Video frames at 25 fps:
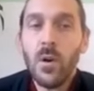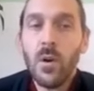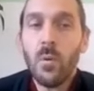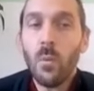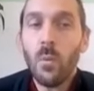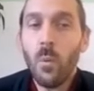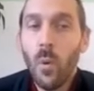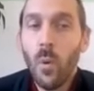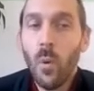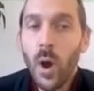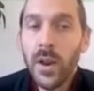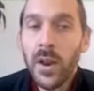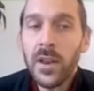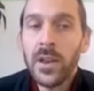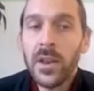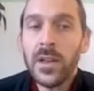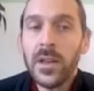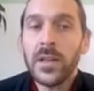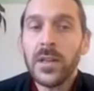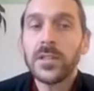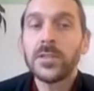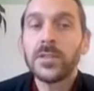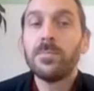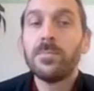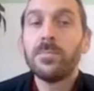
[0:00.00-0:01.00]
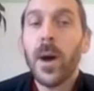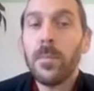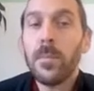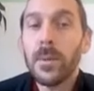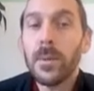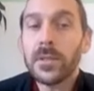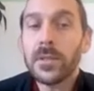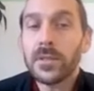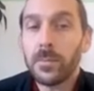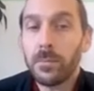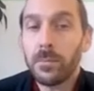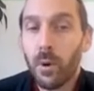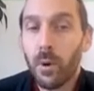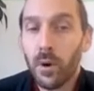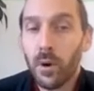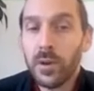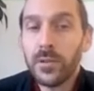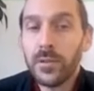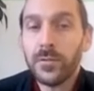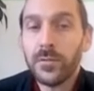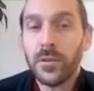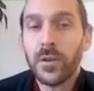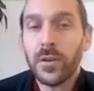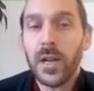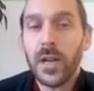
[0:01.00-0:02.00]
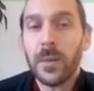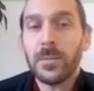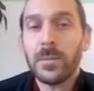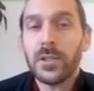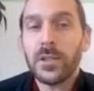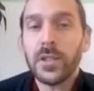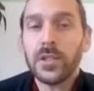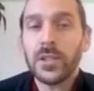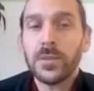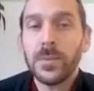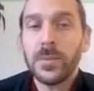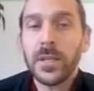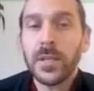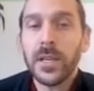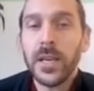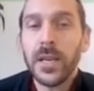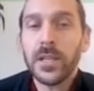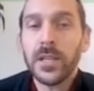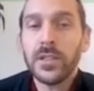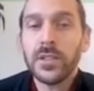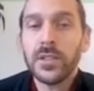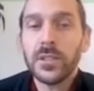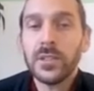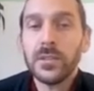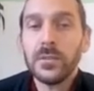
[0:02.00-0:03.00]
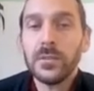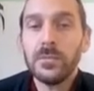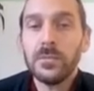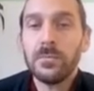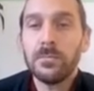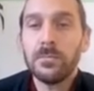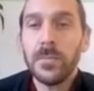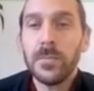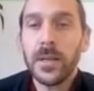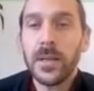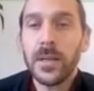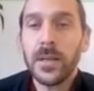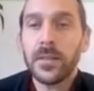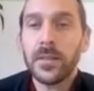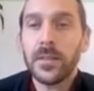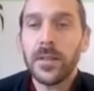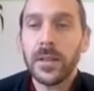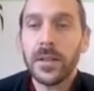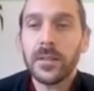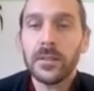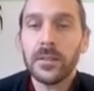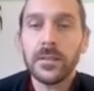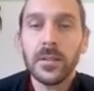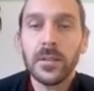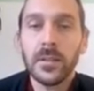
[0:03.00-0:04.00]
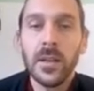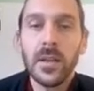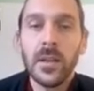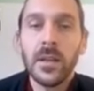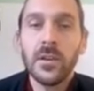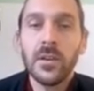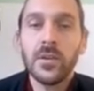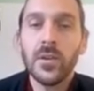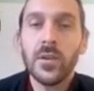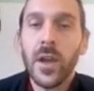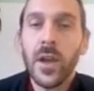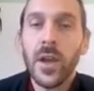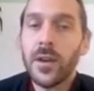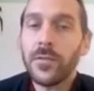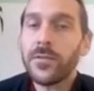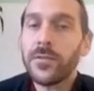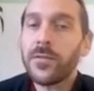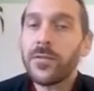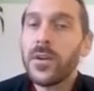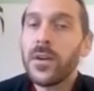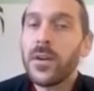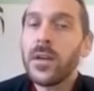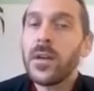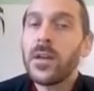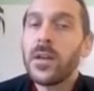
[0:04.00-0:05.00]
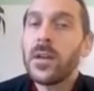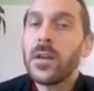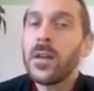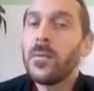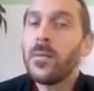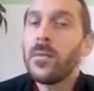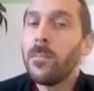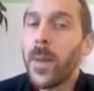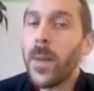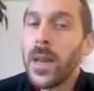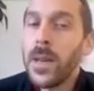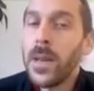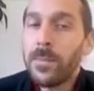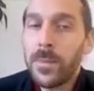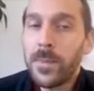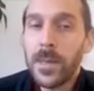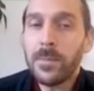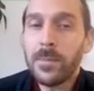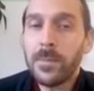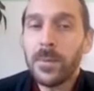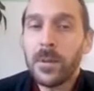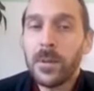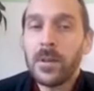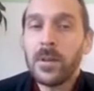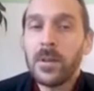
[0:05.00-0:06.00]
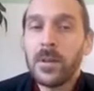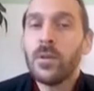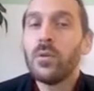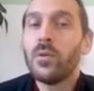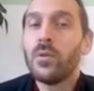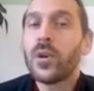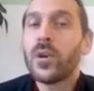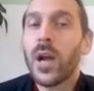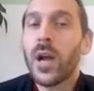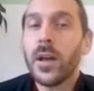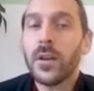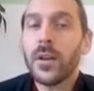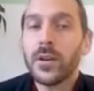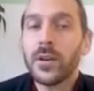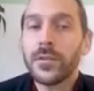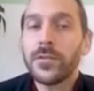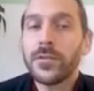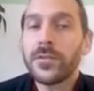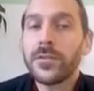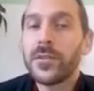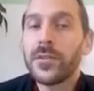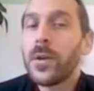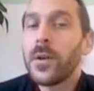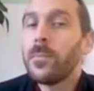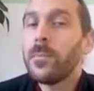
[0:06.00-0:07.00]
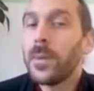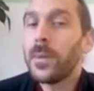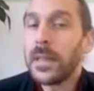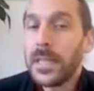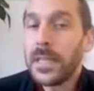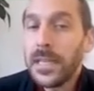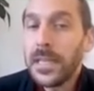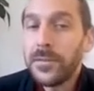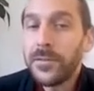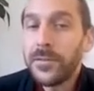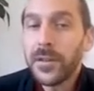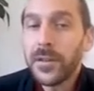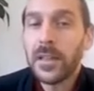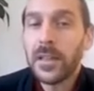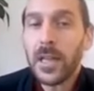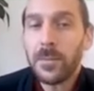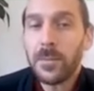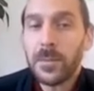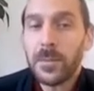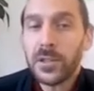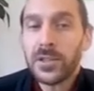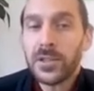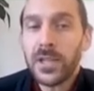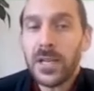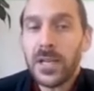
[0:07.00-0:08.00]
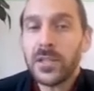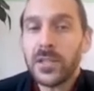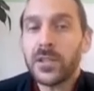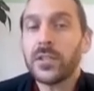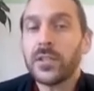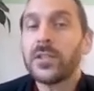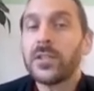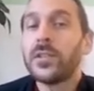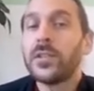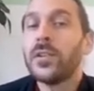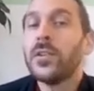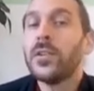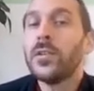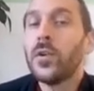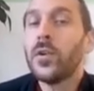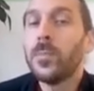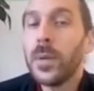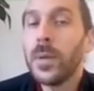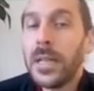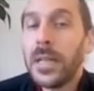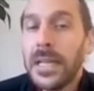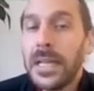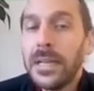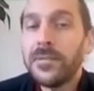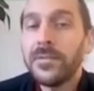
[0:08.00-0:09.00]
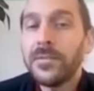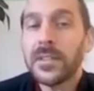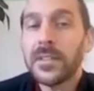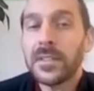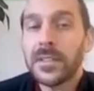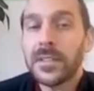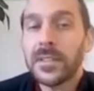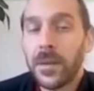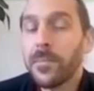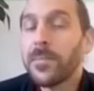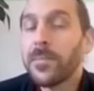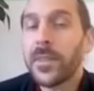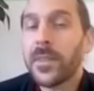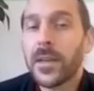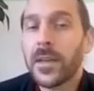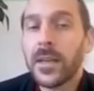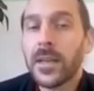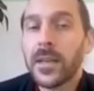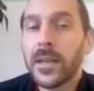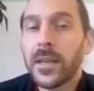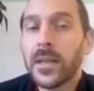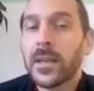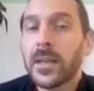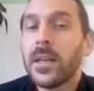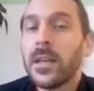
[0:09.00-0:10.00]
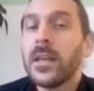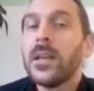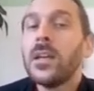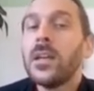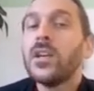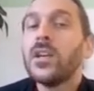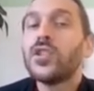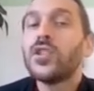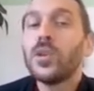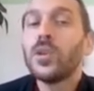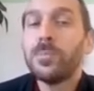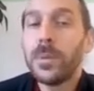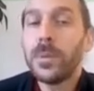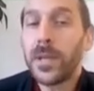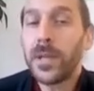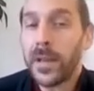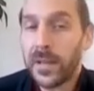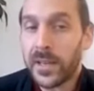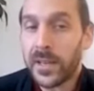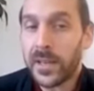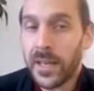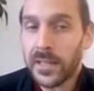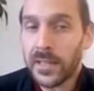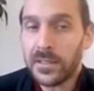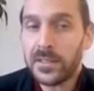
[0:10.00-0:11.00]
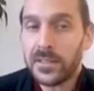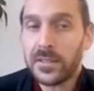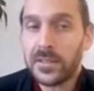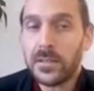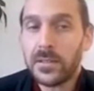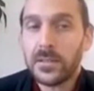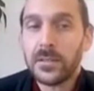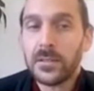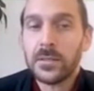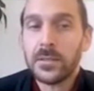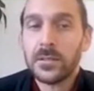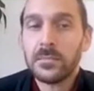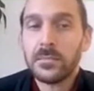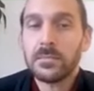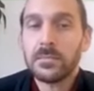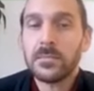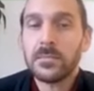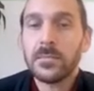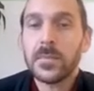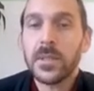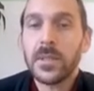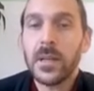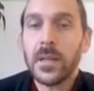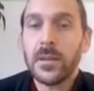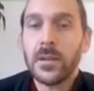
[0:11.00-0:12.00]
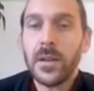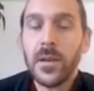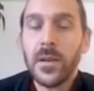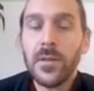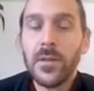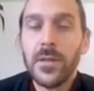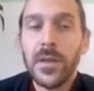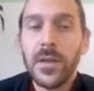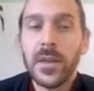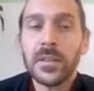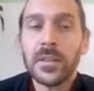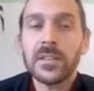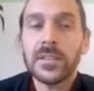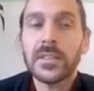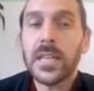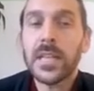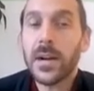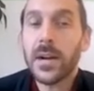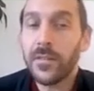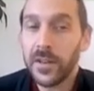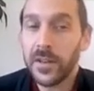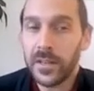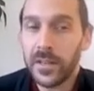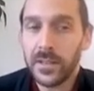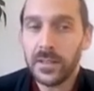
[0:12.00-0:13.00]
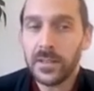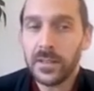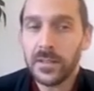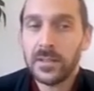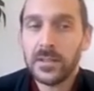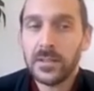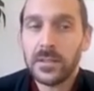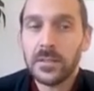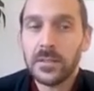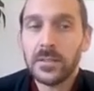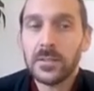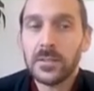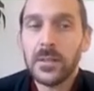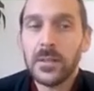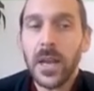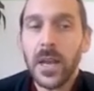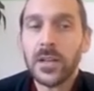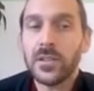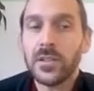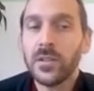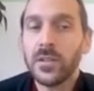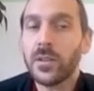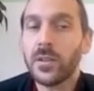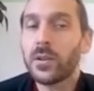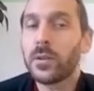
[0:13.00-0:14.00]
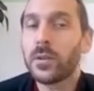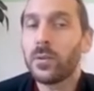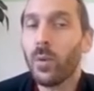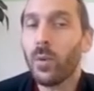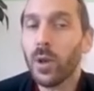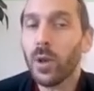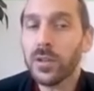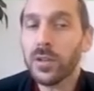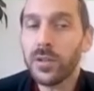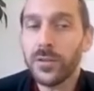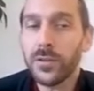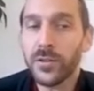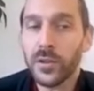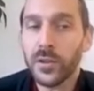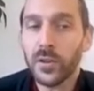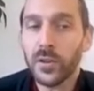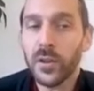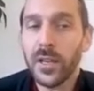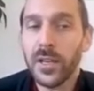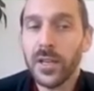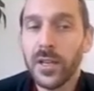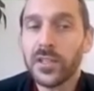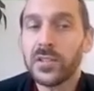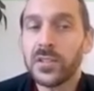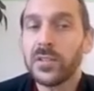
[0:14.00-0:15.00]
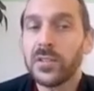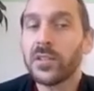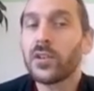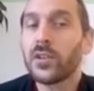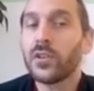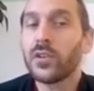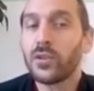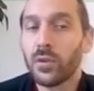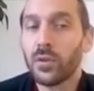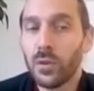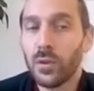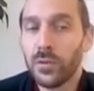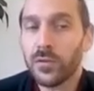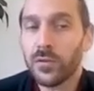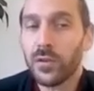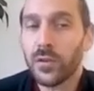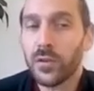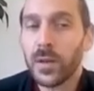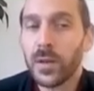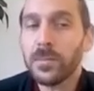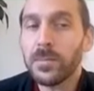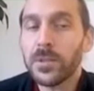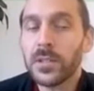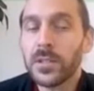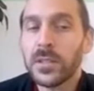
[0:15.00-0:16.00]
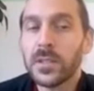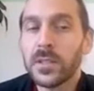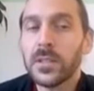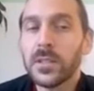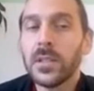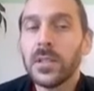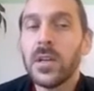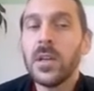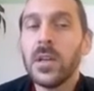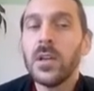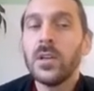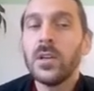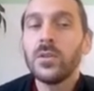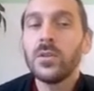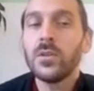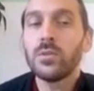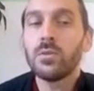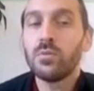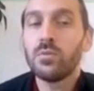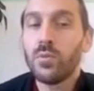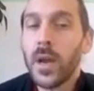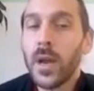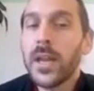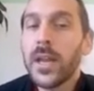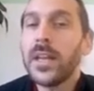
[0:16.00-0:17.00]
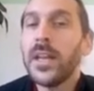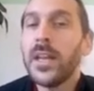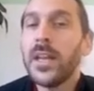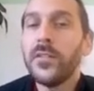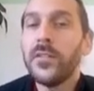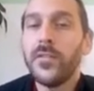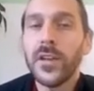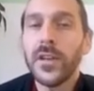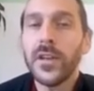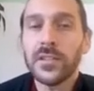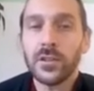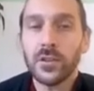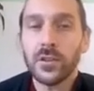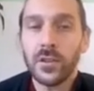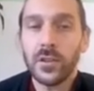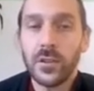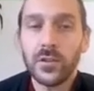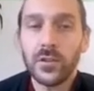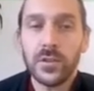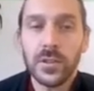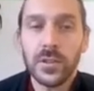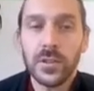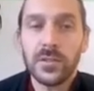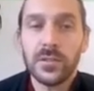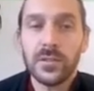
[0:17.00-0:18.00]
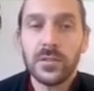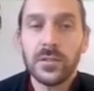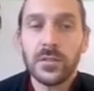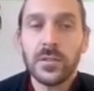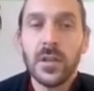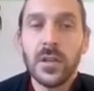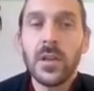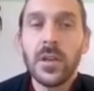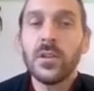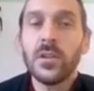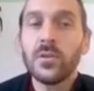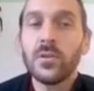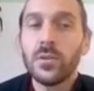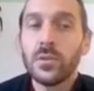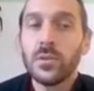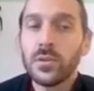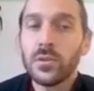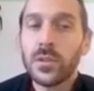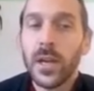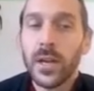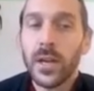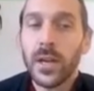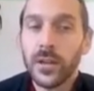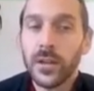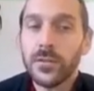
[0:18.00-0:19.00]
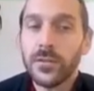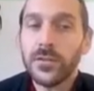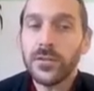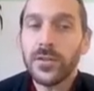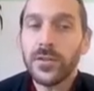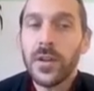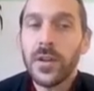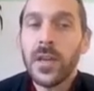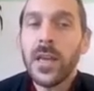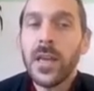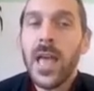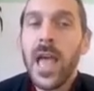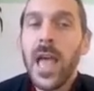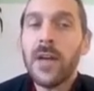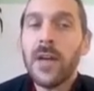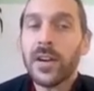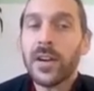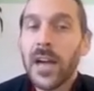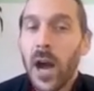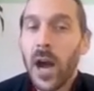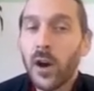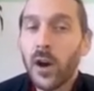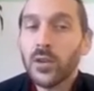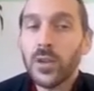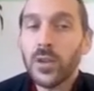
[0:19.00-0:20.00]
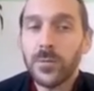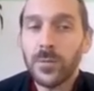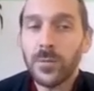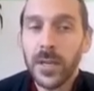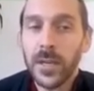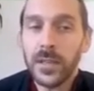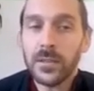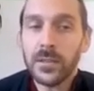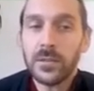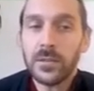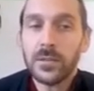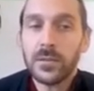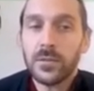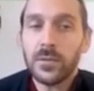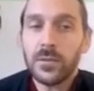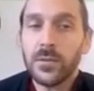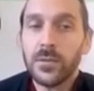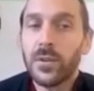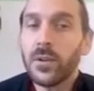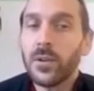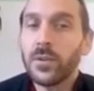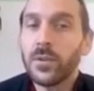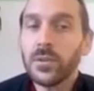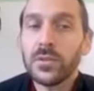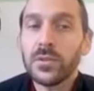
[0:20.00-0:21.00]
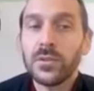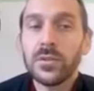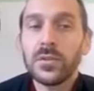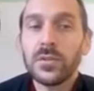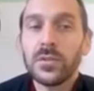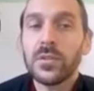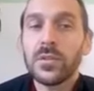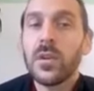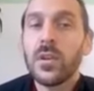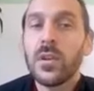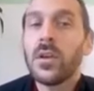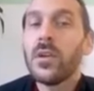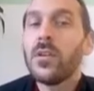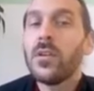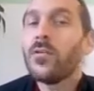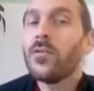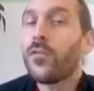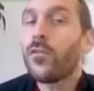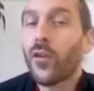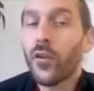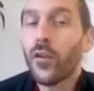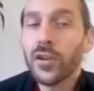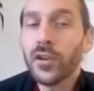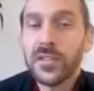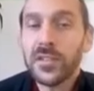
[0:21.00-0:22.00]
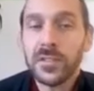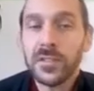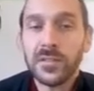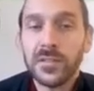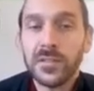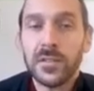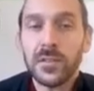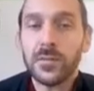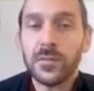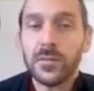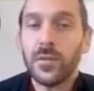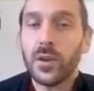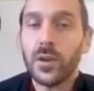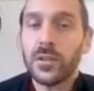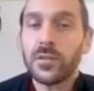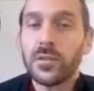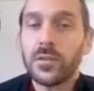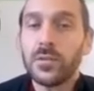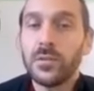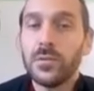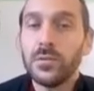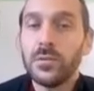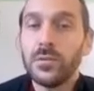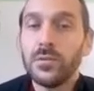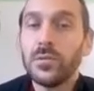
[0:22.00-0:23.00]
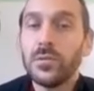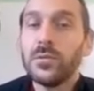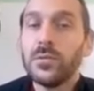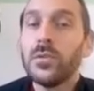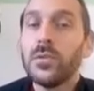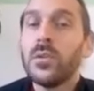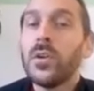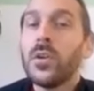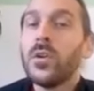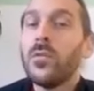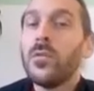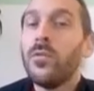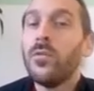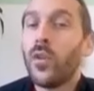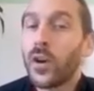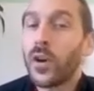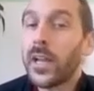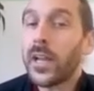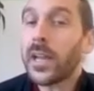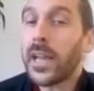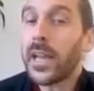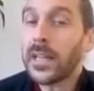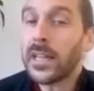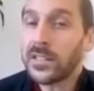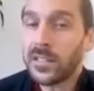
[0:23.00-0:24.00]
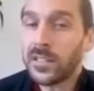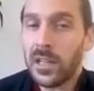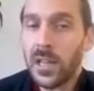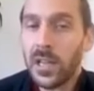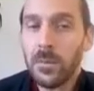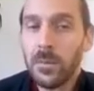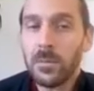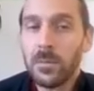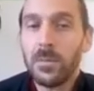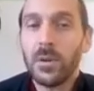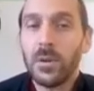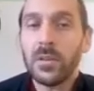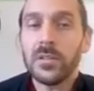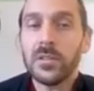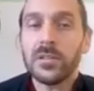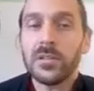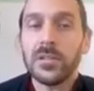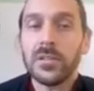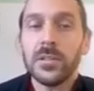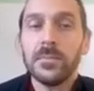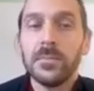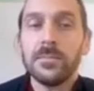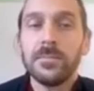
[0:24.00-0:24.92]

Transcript: One is public support for climate change mitigation, meaning that you have many people who kind of believe in climate change and who believe that something should be done against it. And the other thing is governance, actually the quality of regulation, the control of corruption, to rein in vested interests, to kind of have a counterweight to those forces that want to work against climate policy.